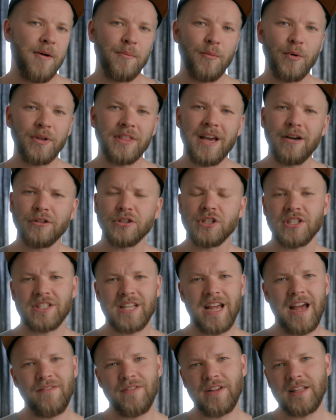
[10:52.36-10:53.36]
without just
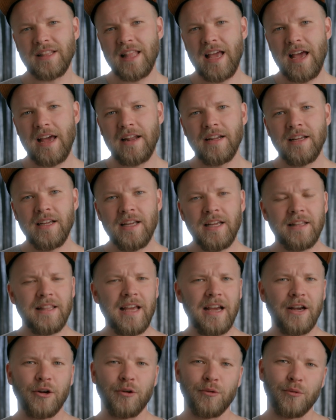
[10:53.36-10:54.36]
having that
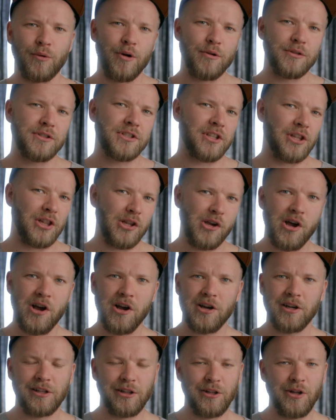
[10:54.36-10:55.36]
gross
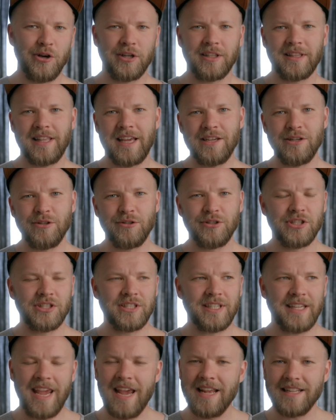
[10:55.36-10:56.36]
log look that you
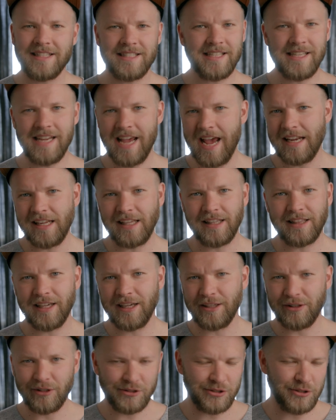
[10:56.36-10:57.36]
just can't see
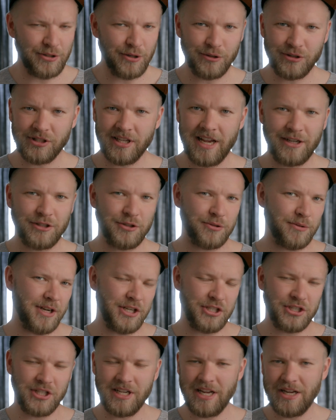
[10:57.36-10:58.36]
anything. There's no
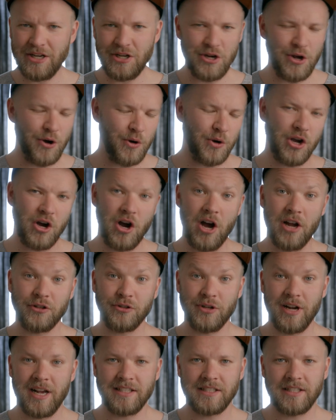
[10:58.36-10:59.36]
saturation and no
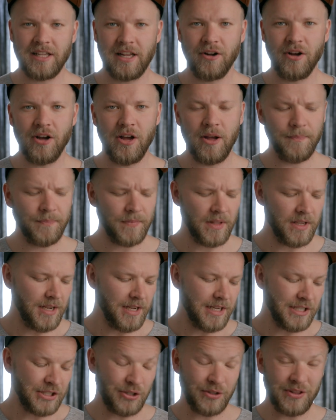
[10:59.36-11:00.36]
contrast at all.
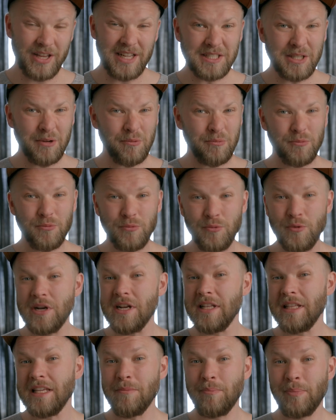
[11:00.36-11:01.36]
So that's a
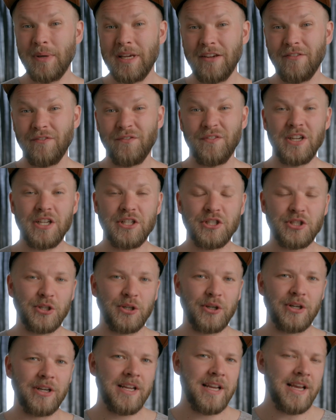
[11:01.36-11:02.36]
really big
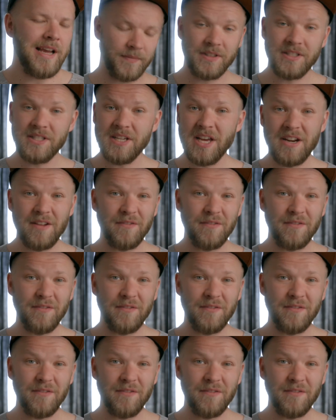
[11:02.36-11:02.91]
feature. None